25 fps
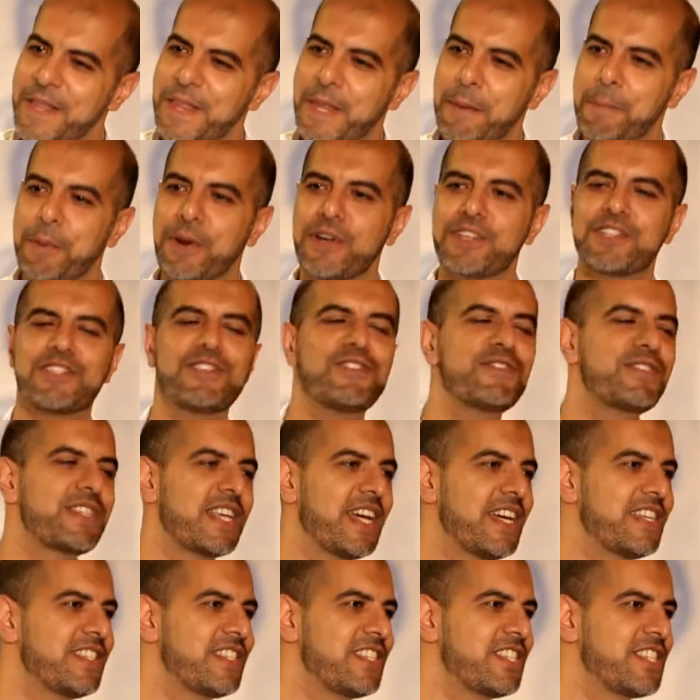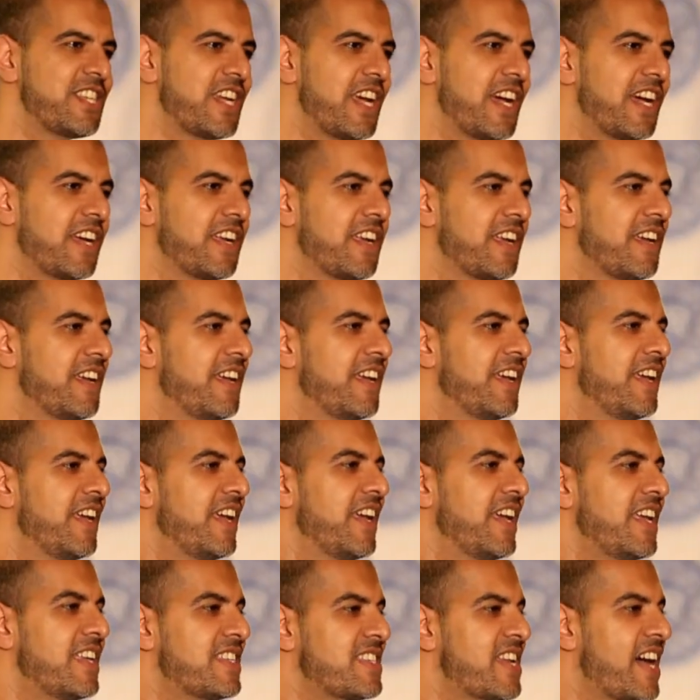the person who signs the check
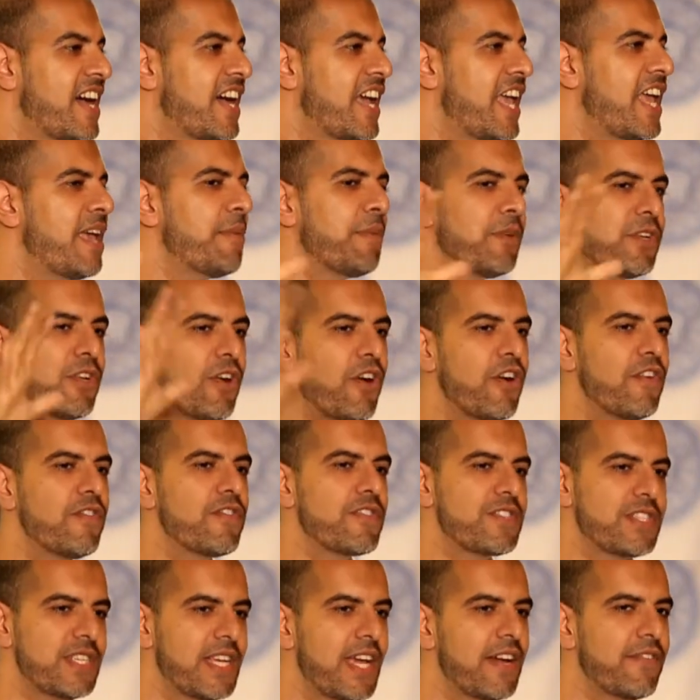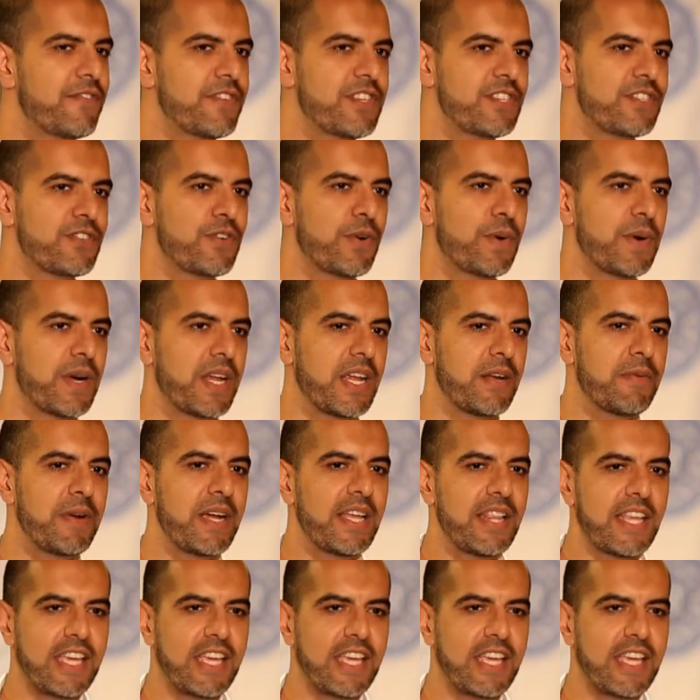is not able to oversee every story, right?